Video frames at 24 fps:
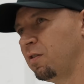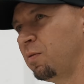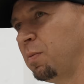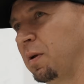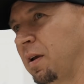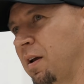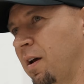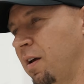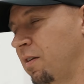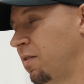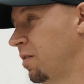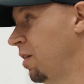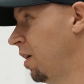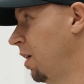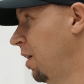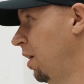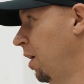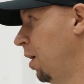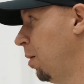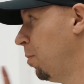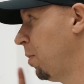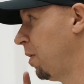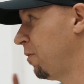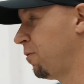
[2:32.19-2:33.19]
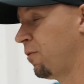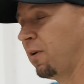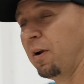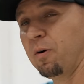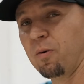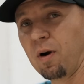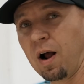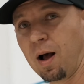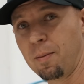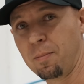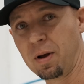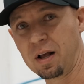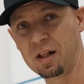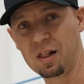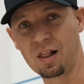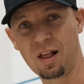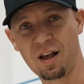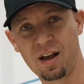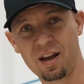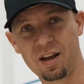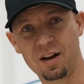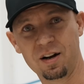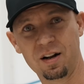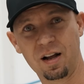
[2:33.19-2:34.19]
is because my friend Rob, my
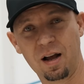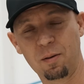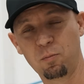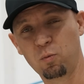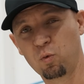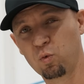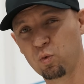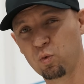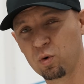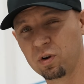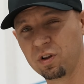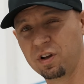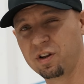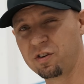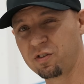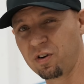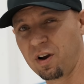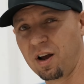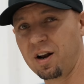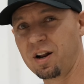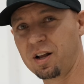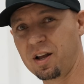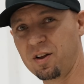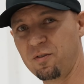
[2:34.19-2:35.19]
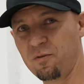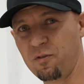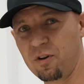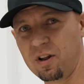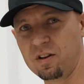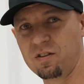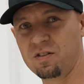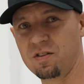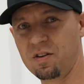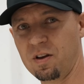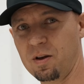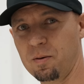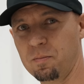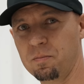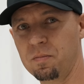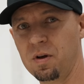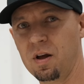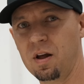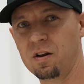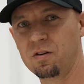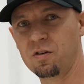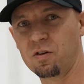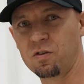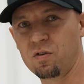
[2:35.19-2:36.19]
client, I'm really trying to convince him
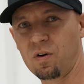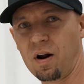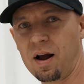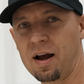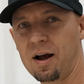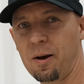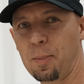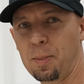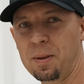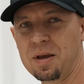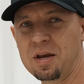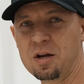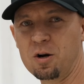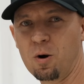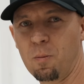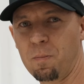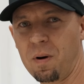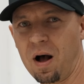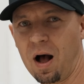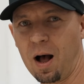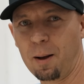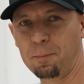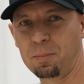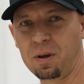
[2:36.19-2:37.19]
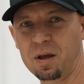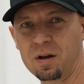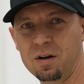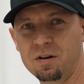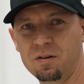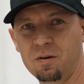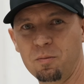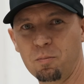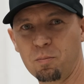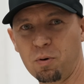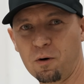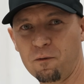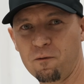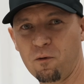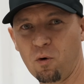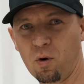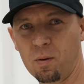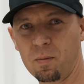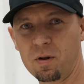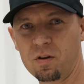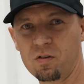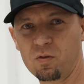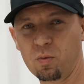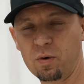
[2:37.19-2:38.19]
to try out the Popkin
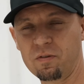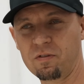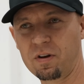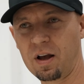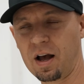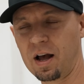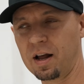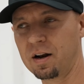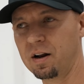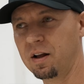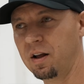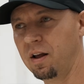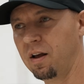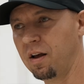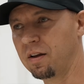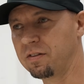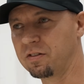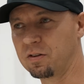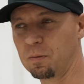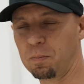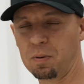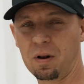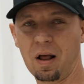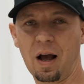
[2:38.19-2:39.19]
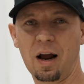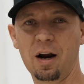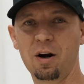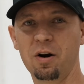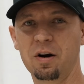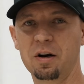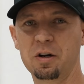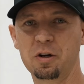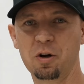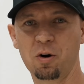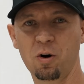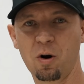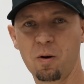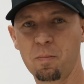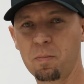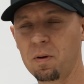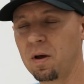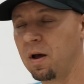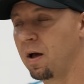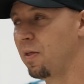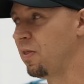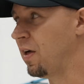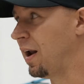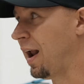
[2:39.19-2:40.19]
performance. We've got a supplier in Europe
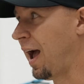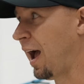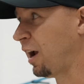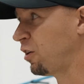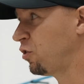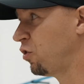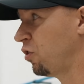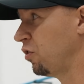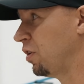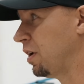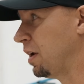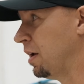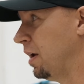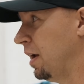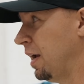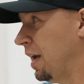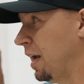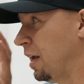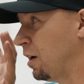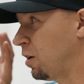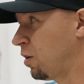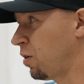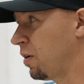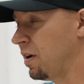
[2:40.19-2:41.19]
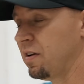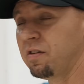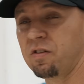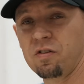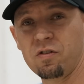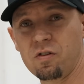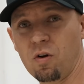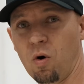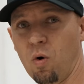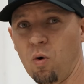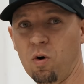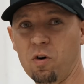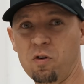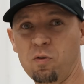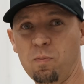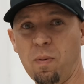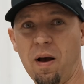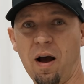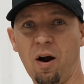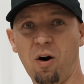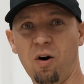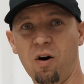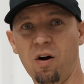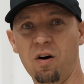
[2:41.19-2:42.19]
that actually increases the
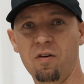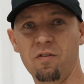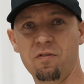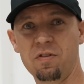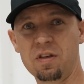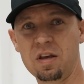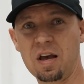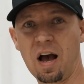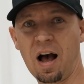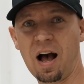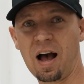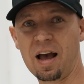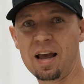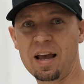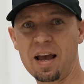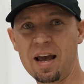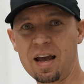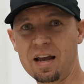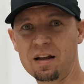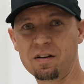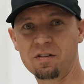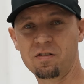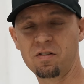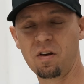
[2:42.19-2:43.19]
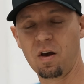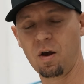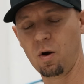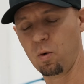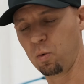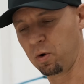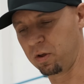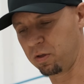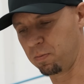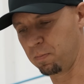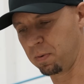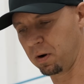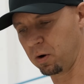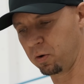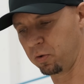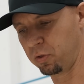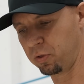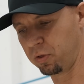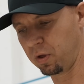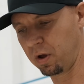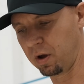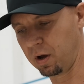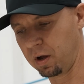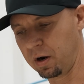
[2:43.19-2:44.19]
horsepower of the i8s with
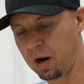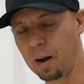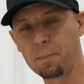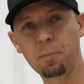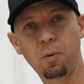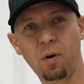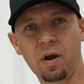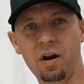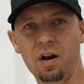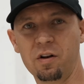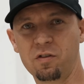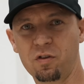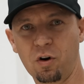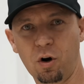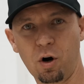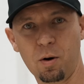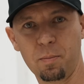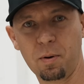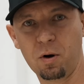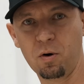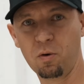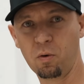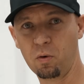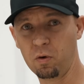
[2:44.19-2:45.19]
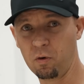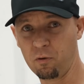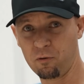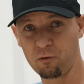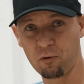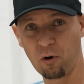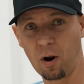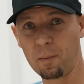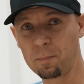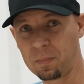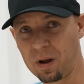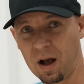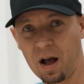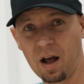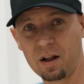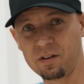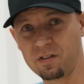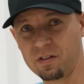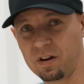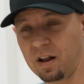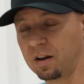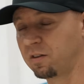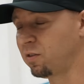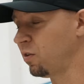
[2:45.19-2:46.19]
both an upgraded turbo from
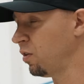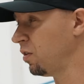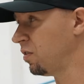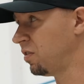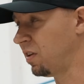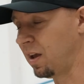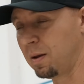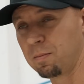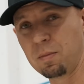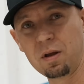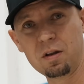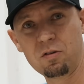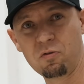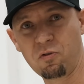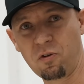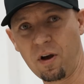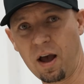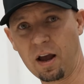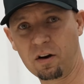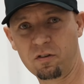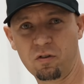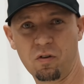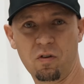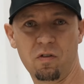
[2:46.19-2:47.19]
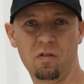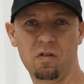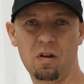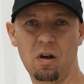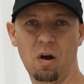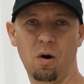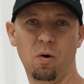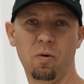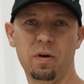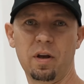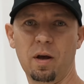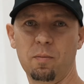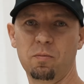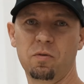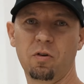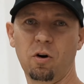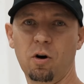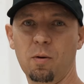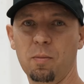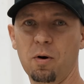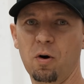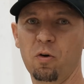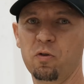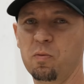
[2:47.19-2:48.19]
Continental, same manufacturers, the OEM
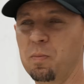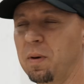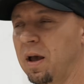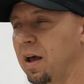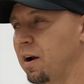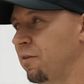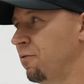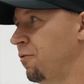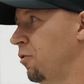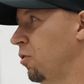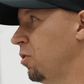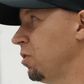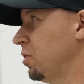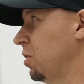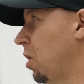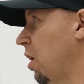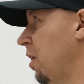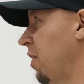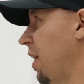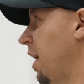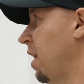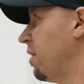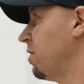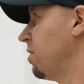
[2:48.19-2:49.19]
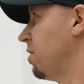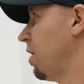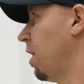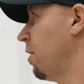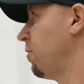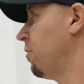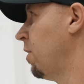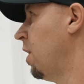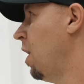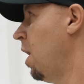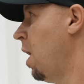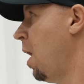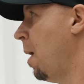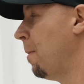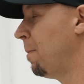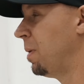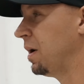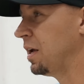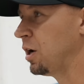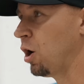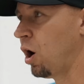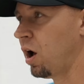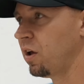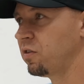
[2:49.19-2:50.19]
turbos, manifold, and all that stuff.
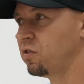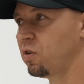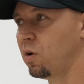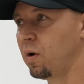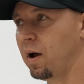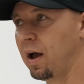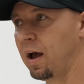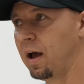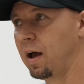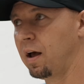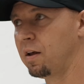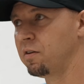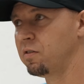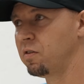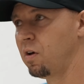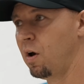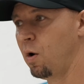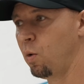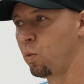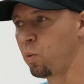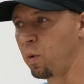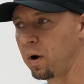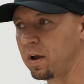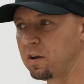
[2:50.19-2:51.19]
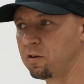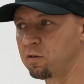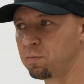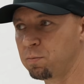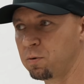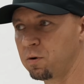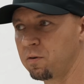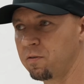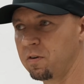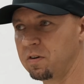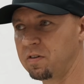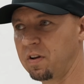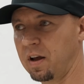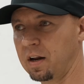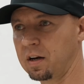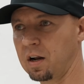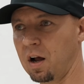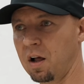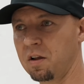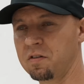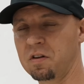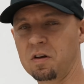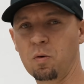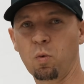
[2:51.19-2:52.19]
But he also has race-proven
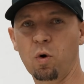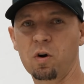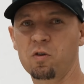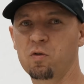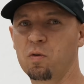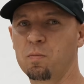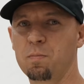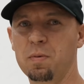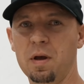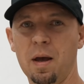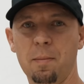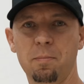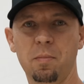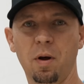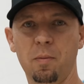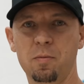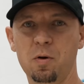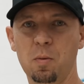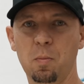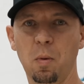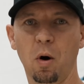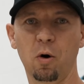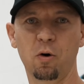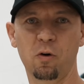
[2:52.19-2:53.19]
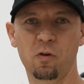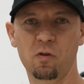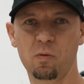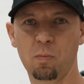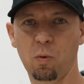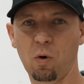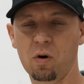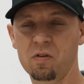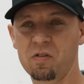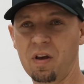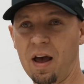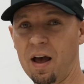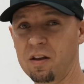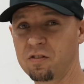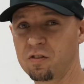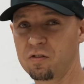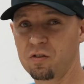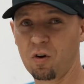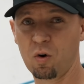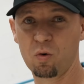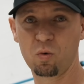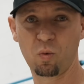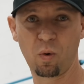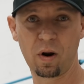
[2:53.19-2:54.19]
technology. He works with BMW Motorsports, has his
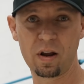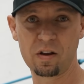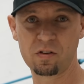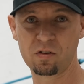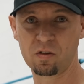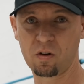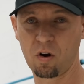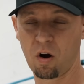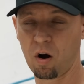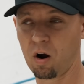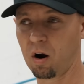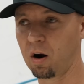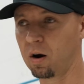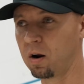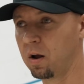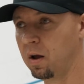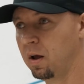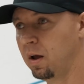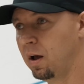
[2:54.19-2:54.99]
own race car,